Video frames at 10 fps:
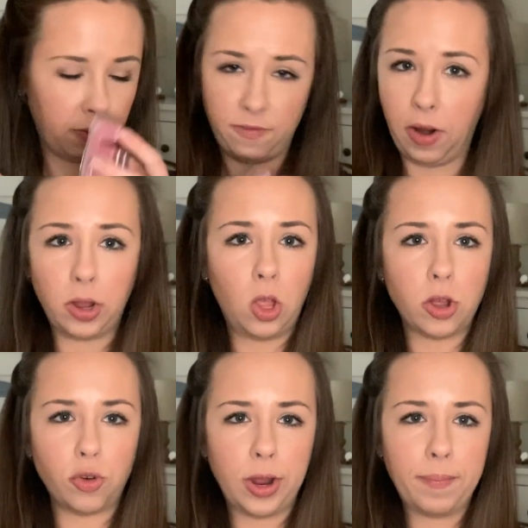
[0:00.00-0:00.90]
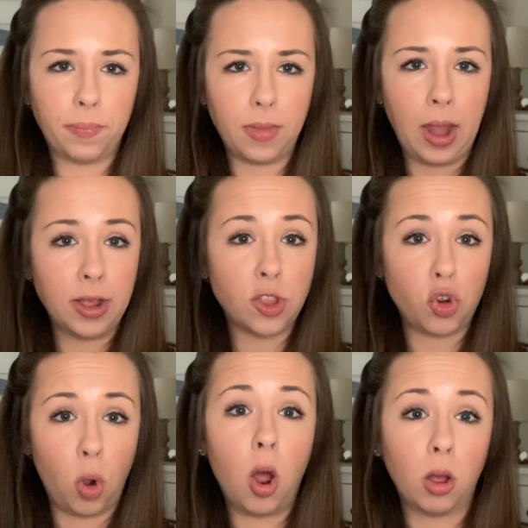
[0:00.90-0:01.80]
Fairy laundry, and it's
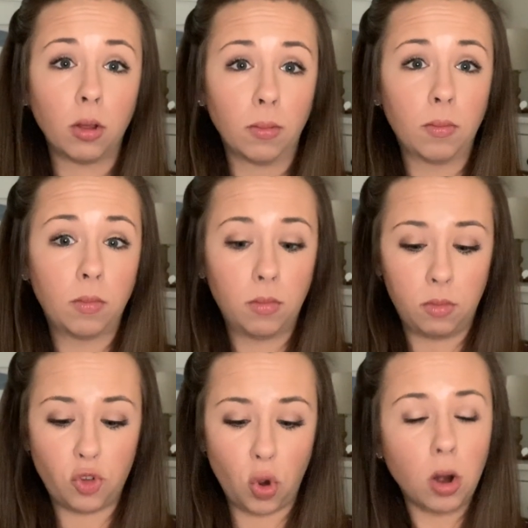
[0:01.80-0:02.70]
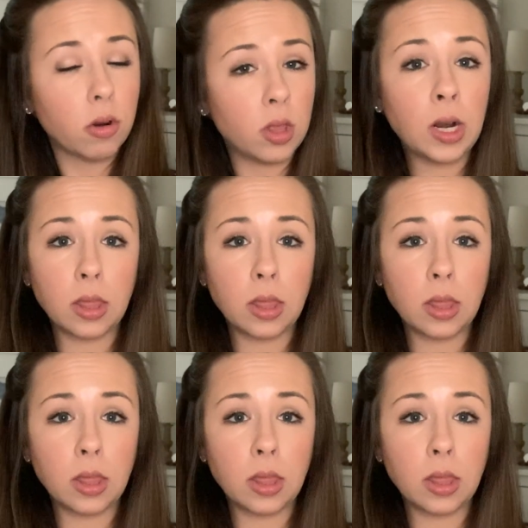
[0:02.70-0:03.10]
strong. Stronger than I